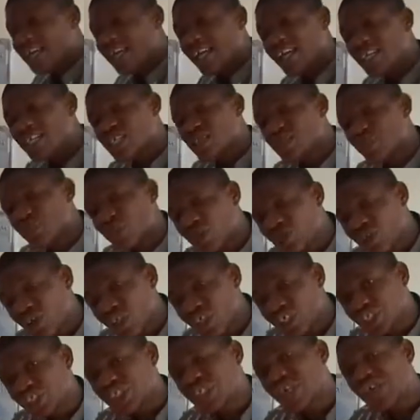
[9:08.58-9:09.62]
its
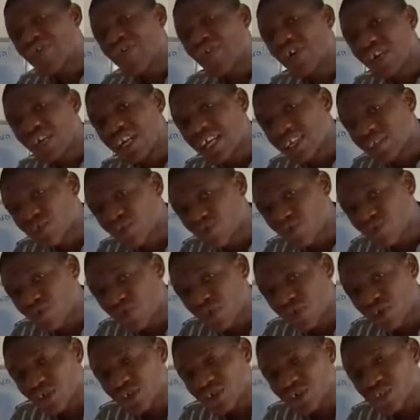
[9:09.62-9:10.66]
production of
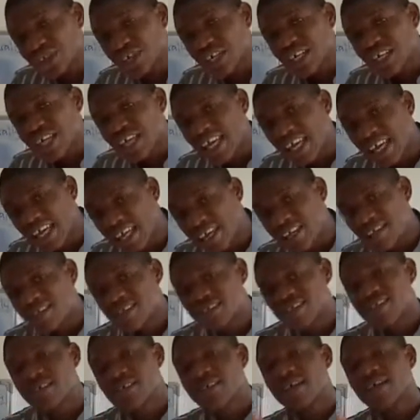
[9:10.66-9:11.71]
cholesterol
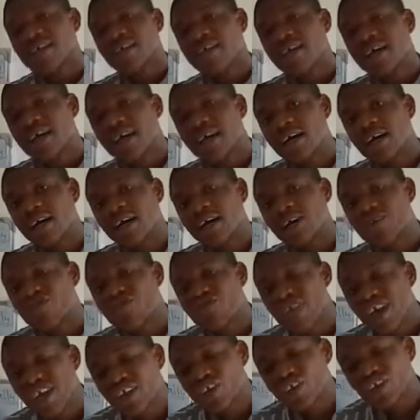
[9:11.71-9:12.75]
is
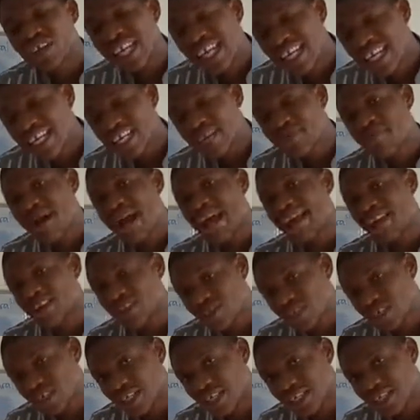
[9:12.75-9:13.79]
regulated by
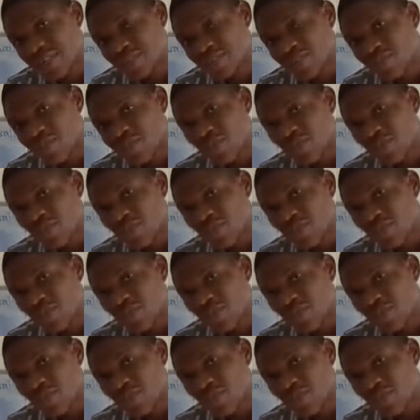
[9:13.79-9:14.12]
insulin.